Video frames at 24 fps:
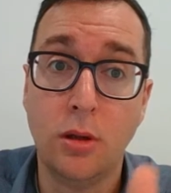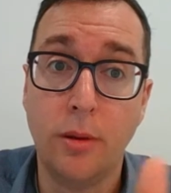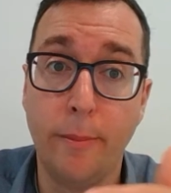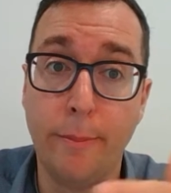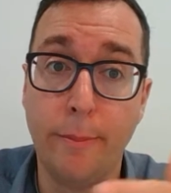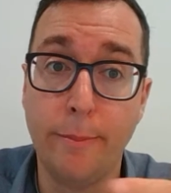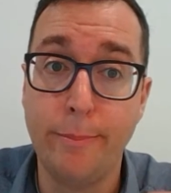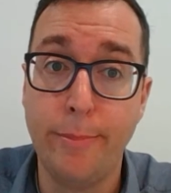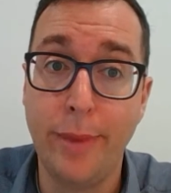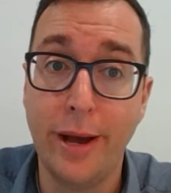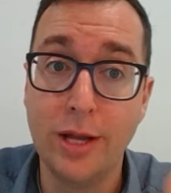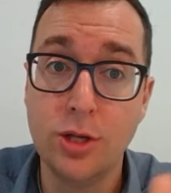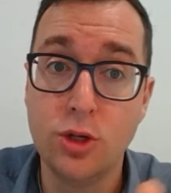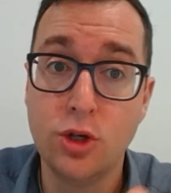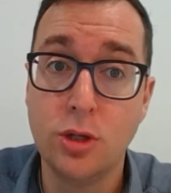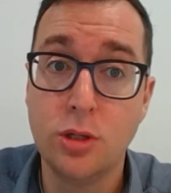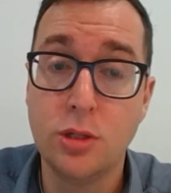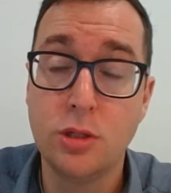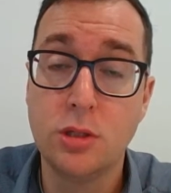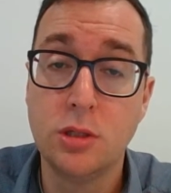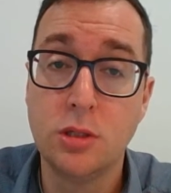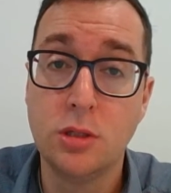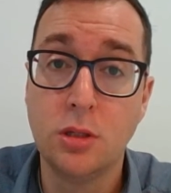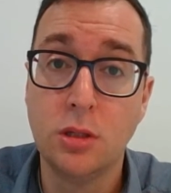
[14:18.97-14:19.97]

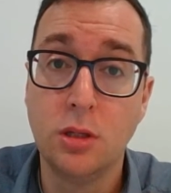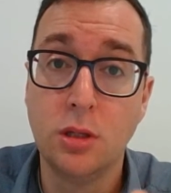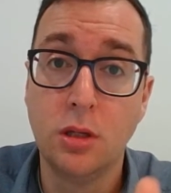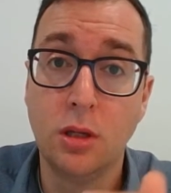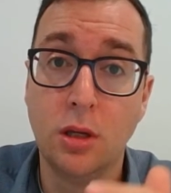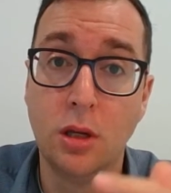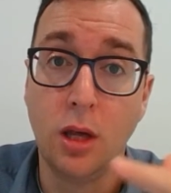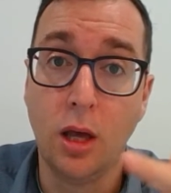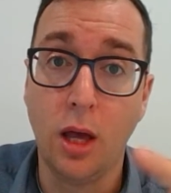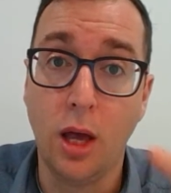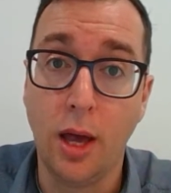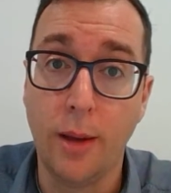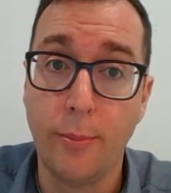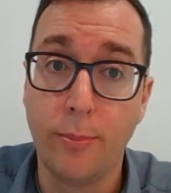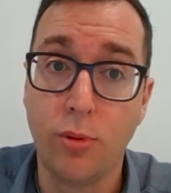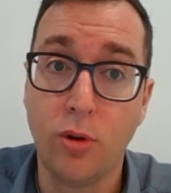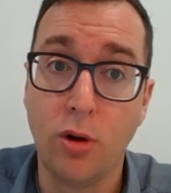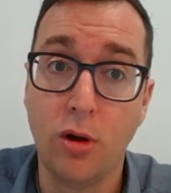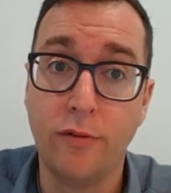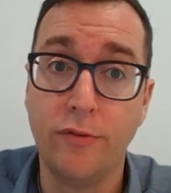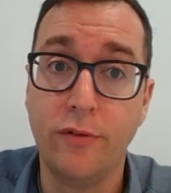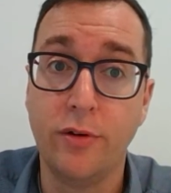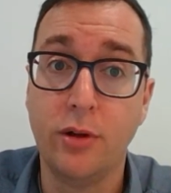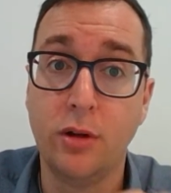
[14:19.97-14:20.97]
budgets, and
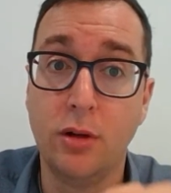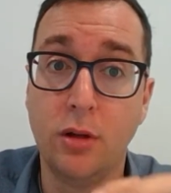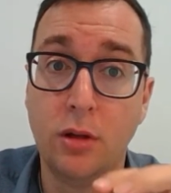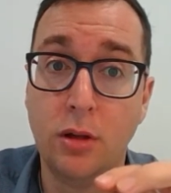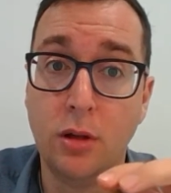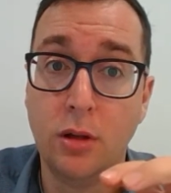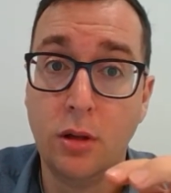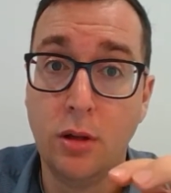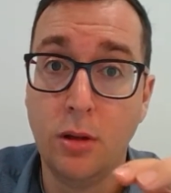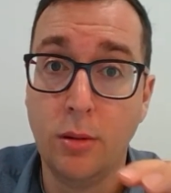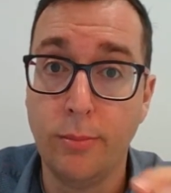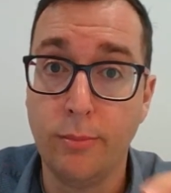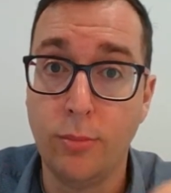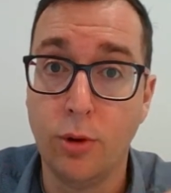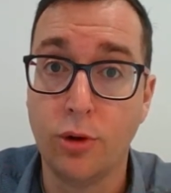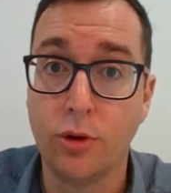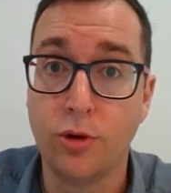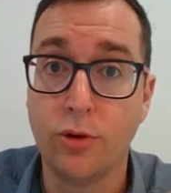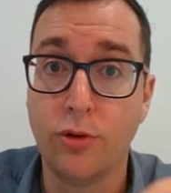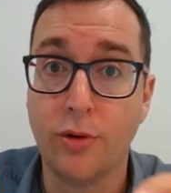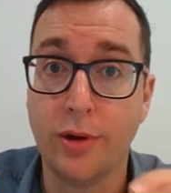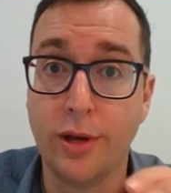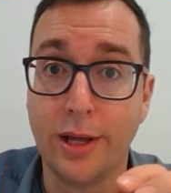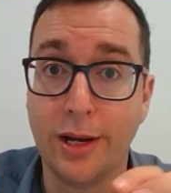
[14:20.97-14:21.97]
profit
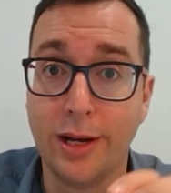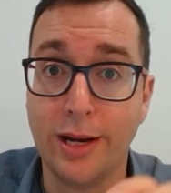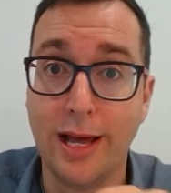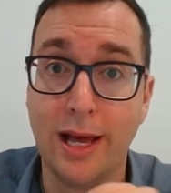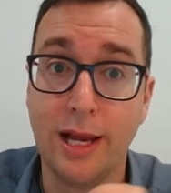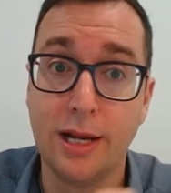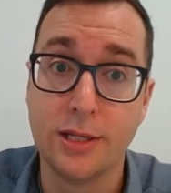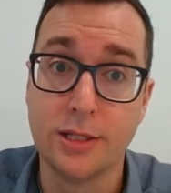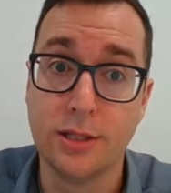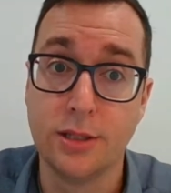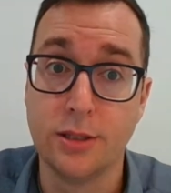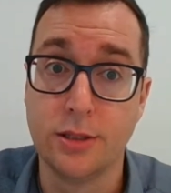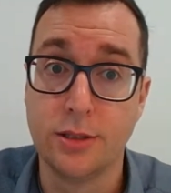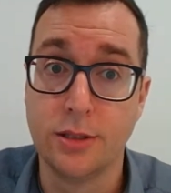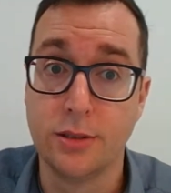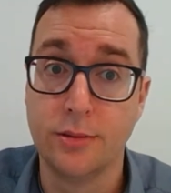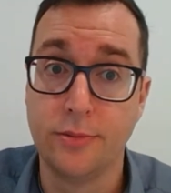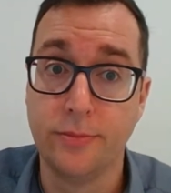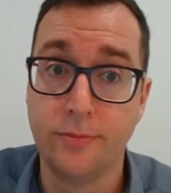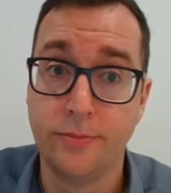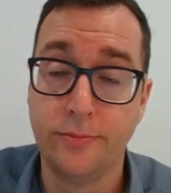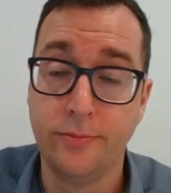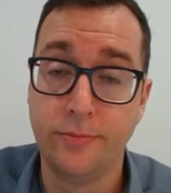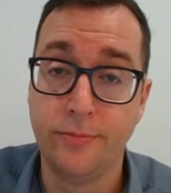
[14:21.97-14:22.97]
monitoring and analysis.
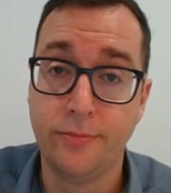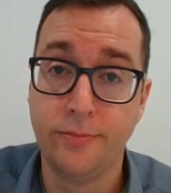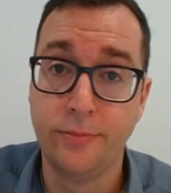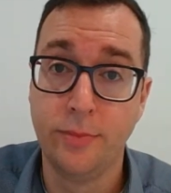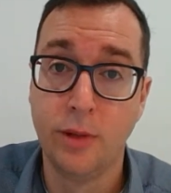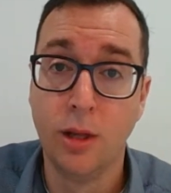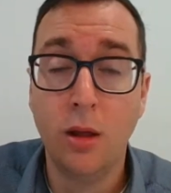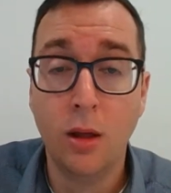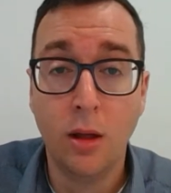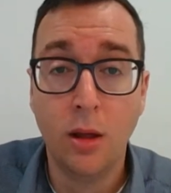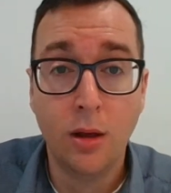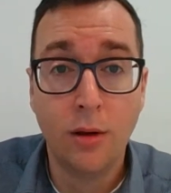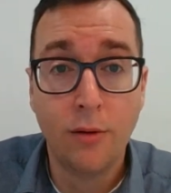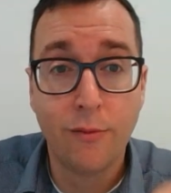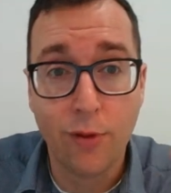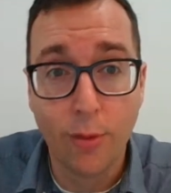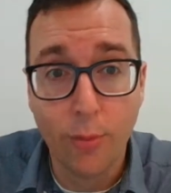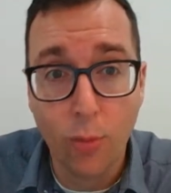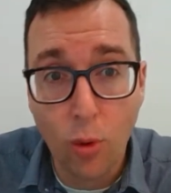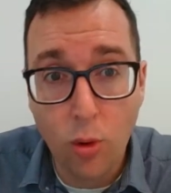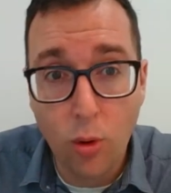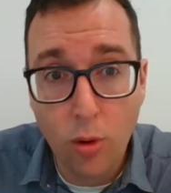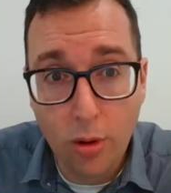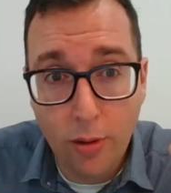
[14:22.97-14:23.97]
From
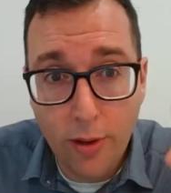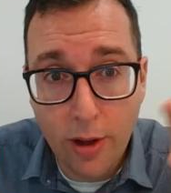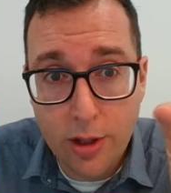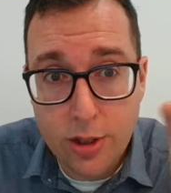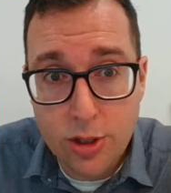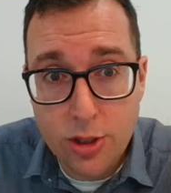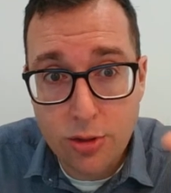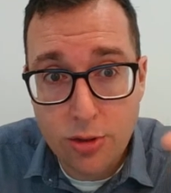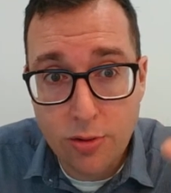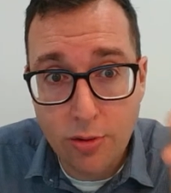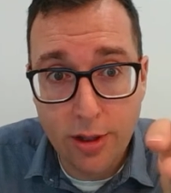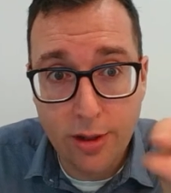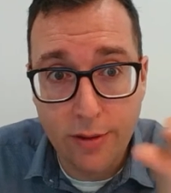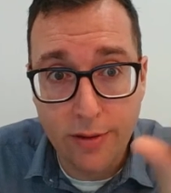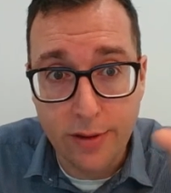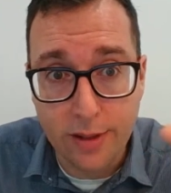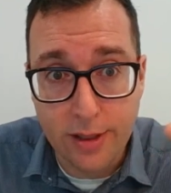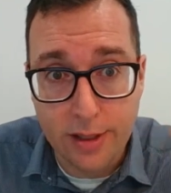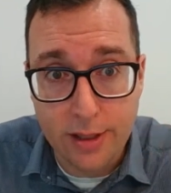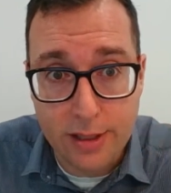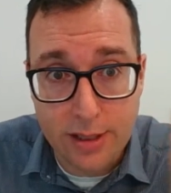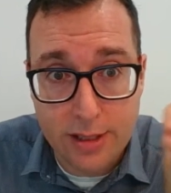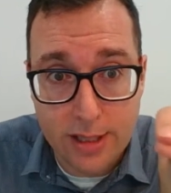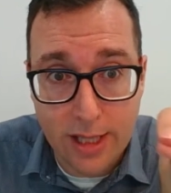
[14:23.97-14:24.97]
all of those 3
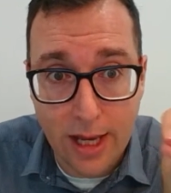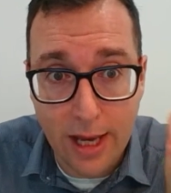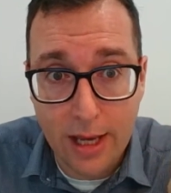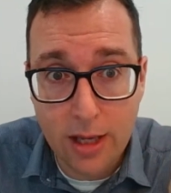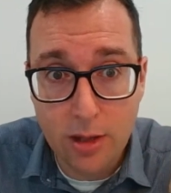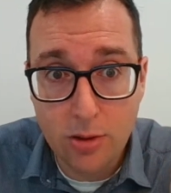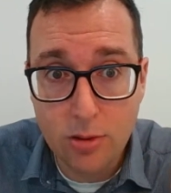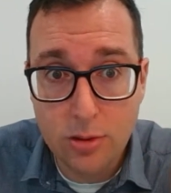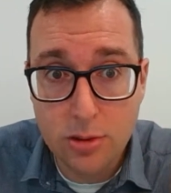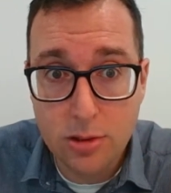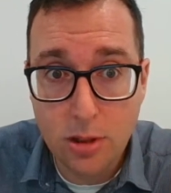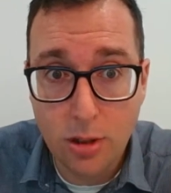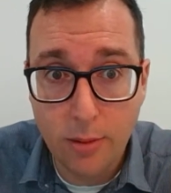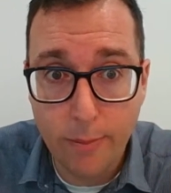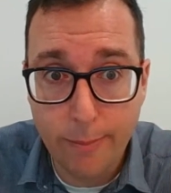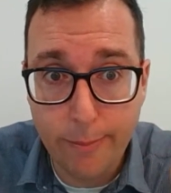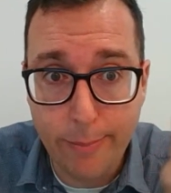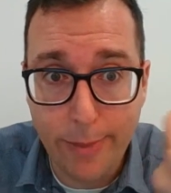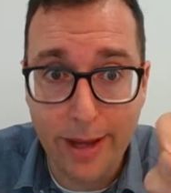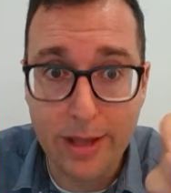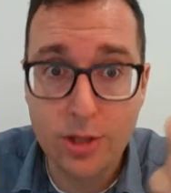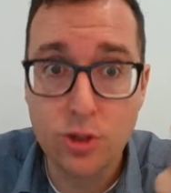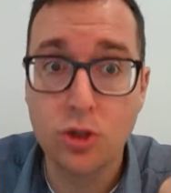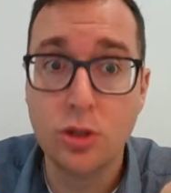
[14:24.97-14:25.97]
things, sales,
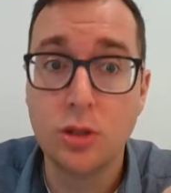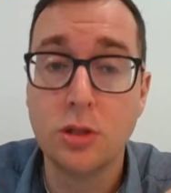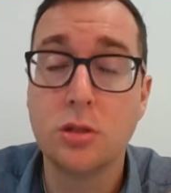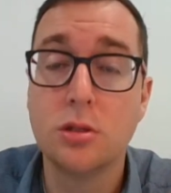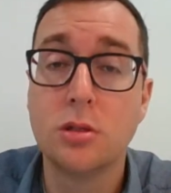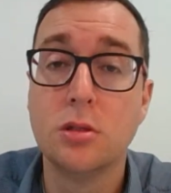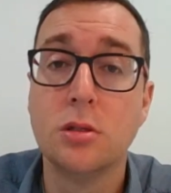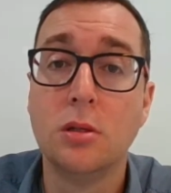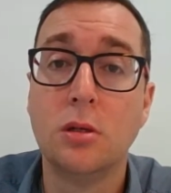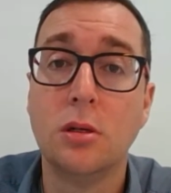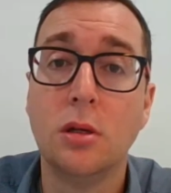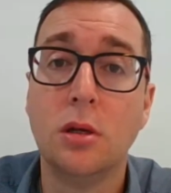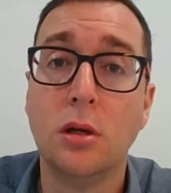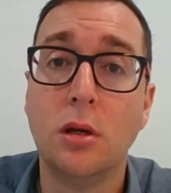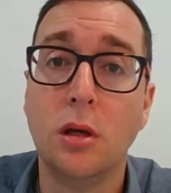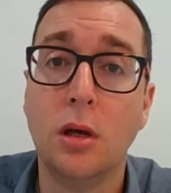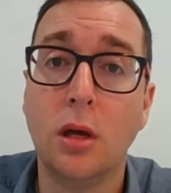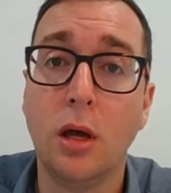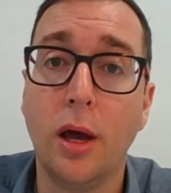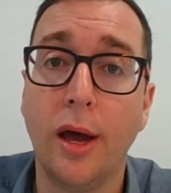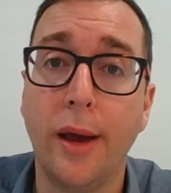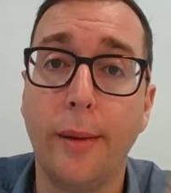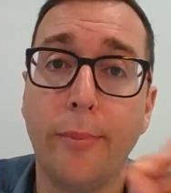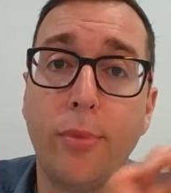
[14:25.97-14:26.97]
budgets,
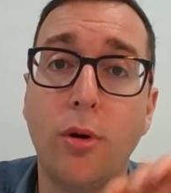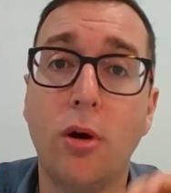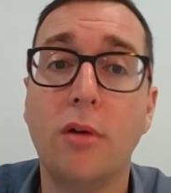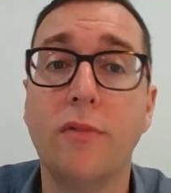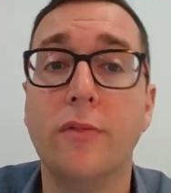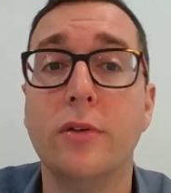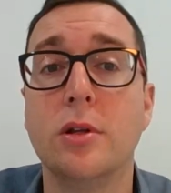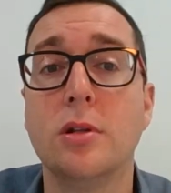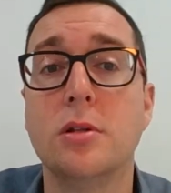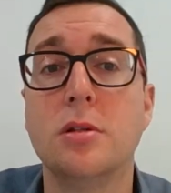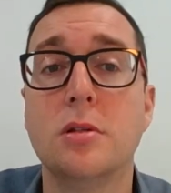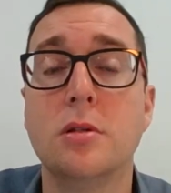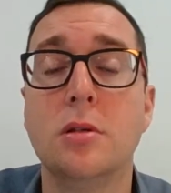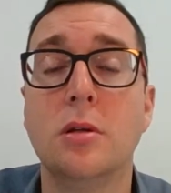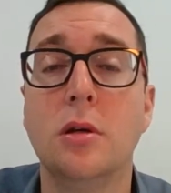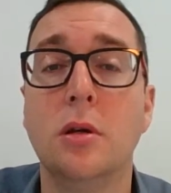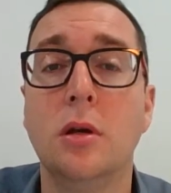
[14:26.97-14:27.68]
and profits,